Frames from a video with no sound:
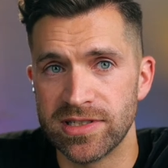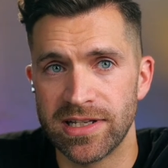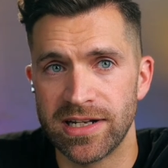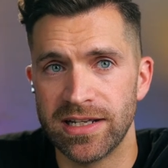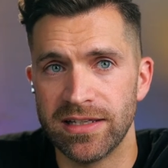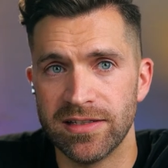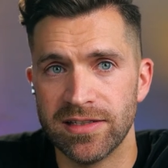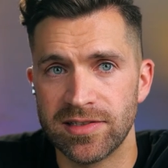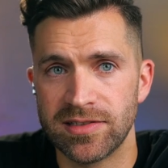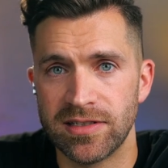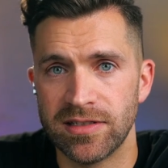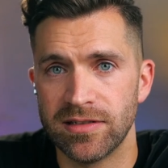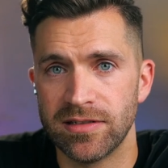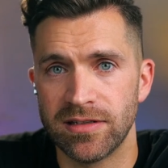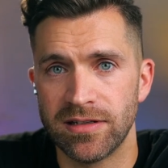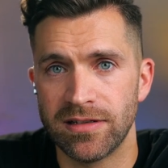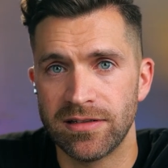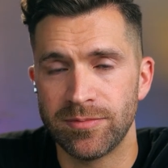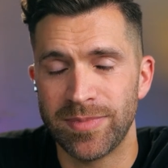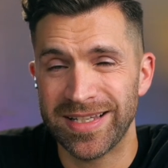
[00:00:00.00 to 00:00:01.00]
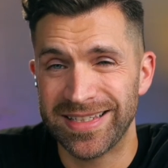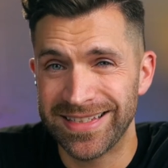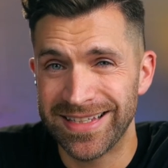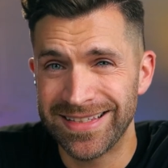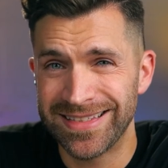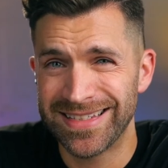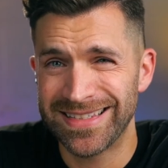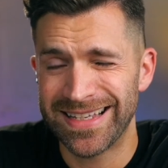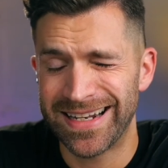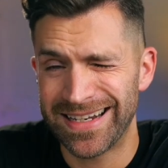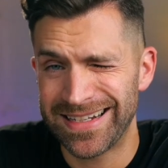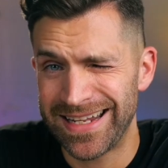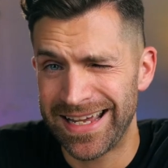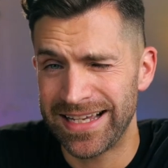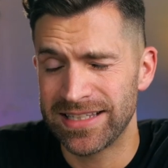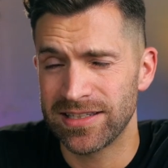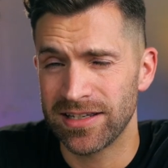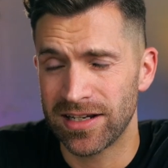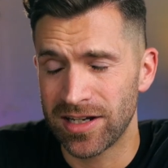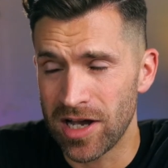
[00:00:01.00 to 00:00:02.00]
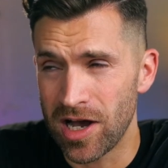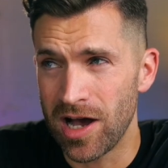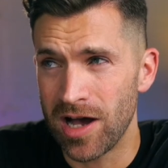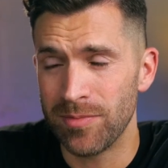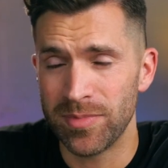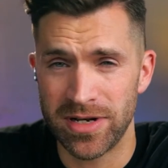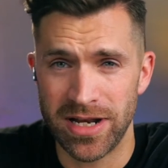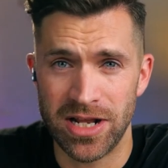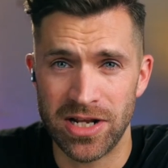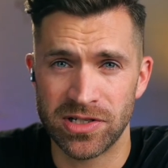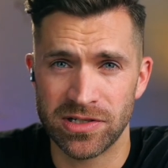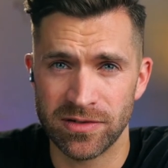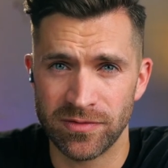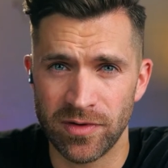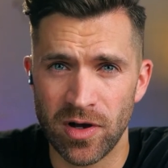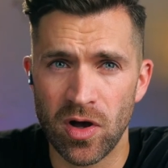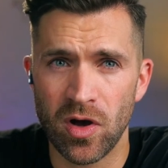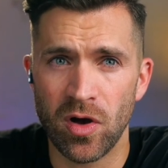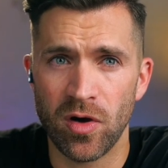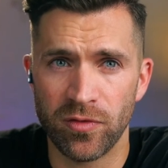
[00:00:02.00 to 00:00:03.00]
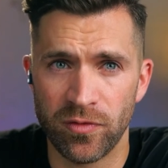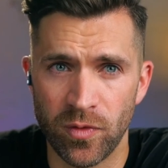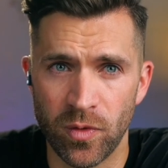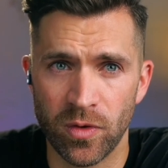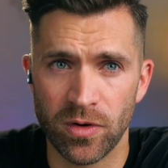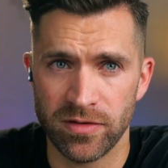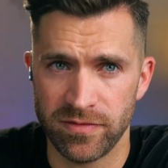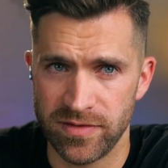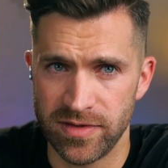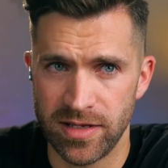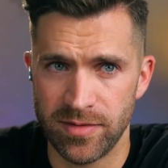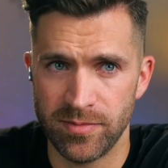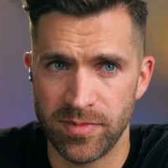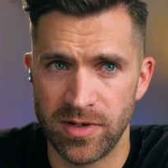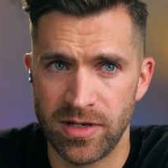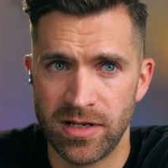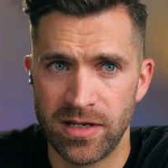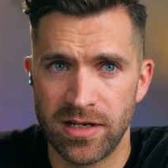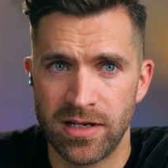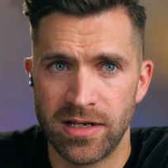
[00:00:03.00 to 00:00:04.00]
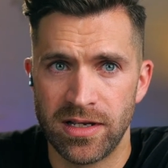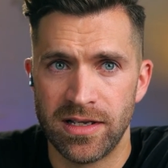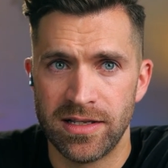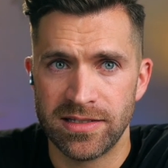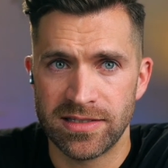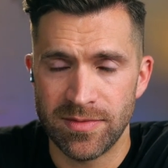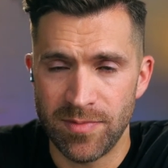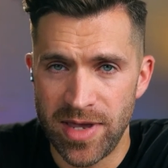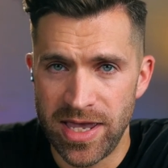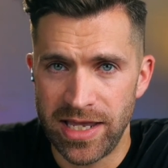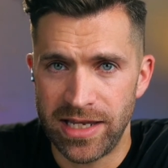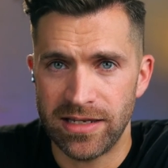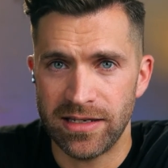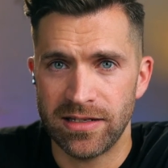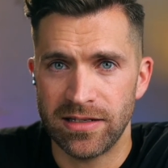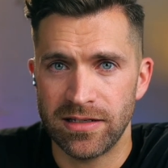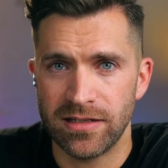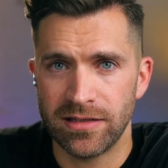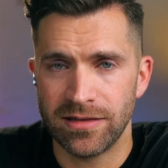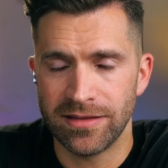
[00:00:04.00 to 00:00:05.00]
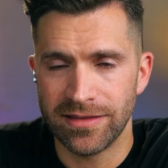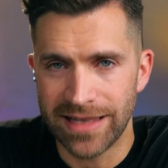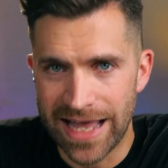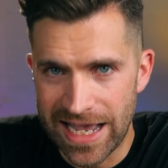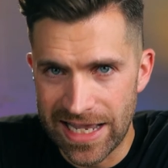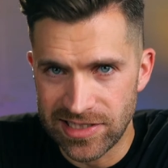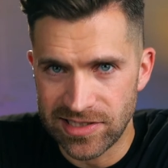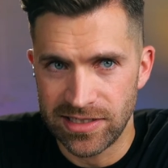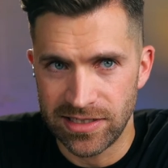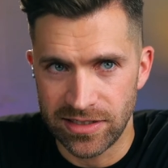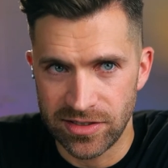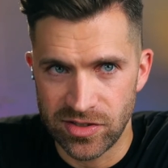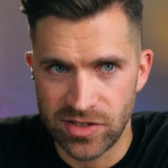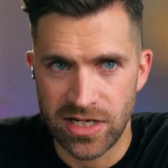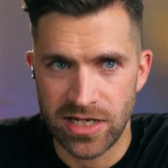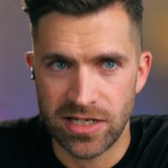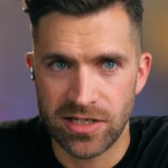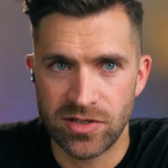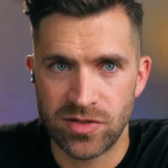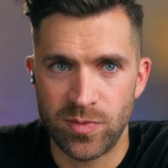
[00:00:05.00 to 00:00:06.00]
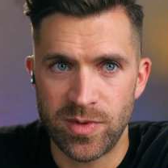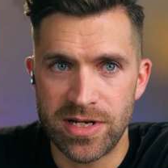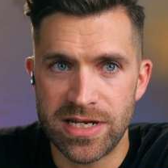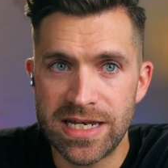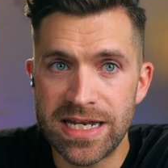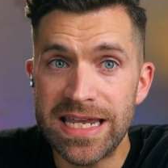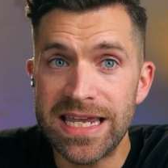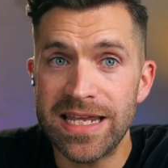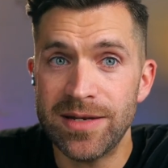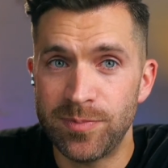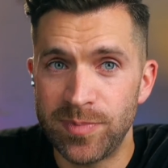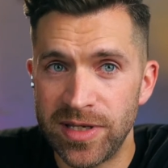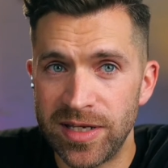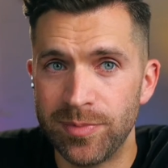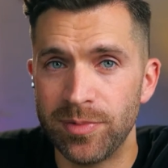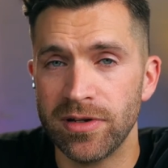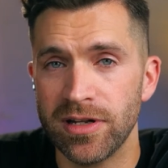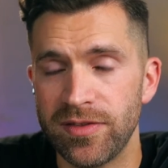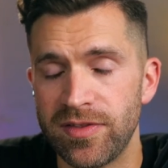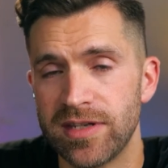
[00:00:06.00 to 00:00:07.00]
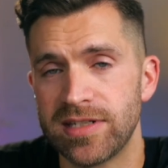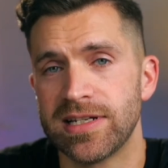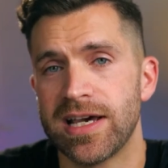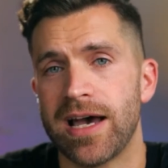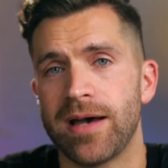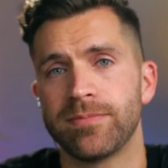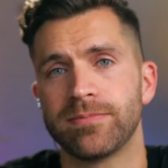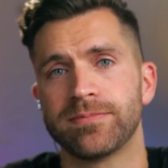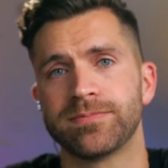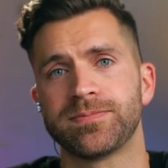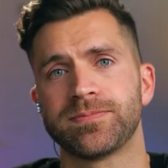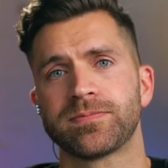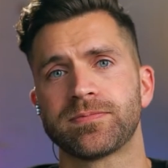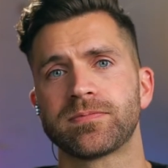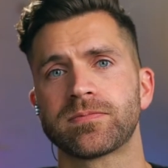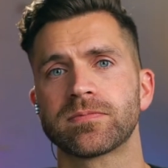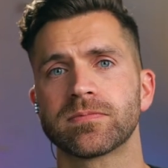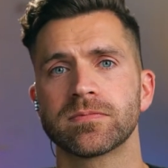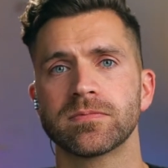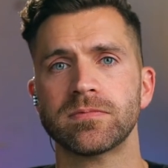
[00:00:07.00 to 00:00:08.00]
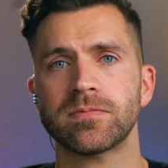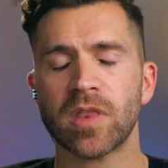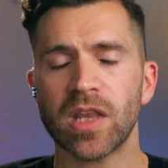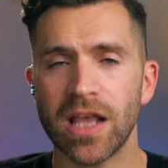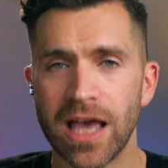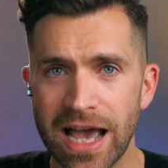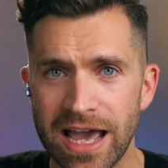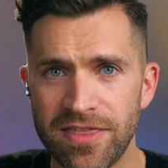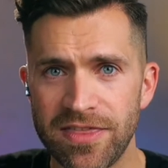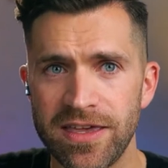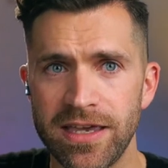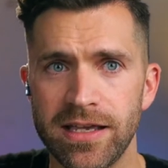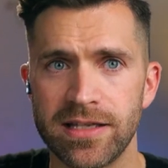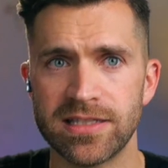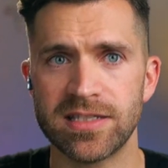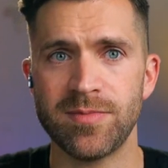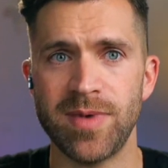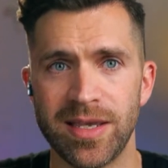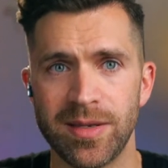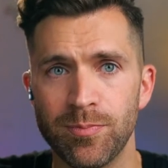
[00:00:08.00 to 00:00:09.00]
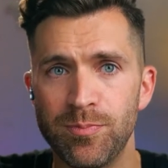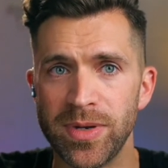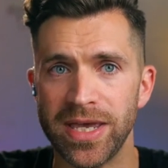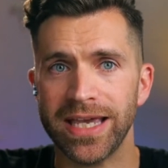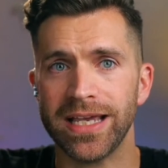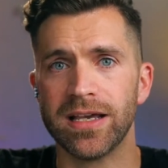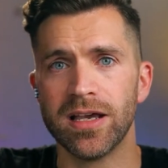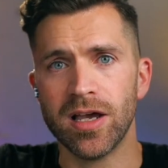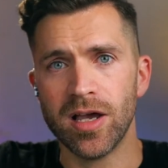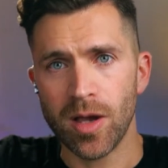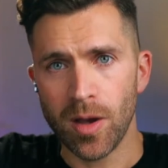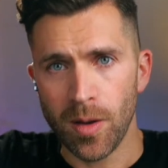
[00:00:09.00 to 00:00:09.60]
that I listed. My sense is that it takes a combination of all four of them to make lasting change. We need people at the top, I think, to make big,